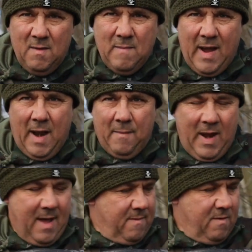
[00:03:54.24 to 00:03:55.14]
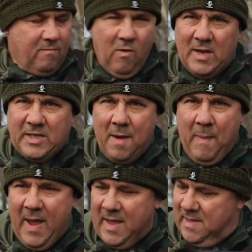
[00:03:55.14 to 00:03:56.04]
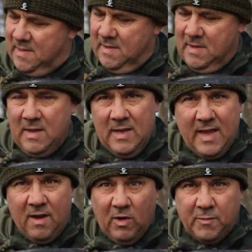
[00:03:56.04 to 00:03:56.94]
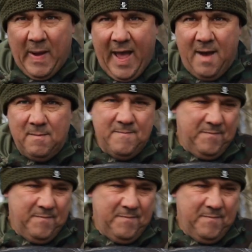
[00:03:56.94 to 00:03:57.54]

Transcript: Made up with that. Right, let's get it back, get the rods back out.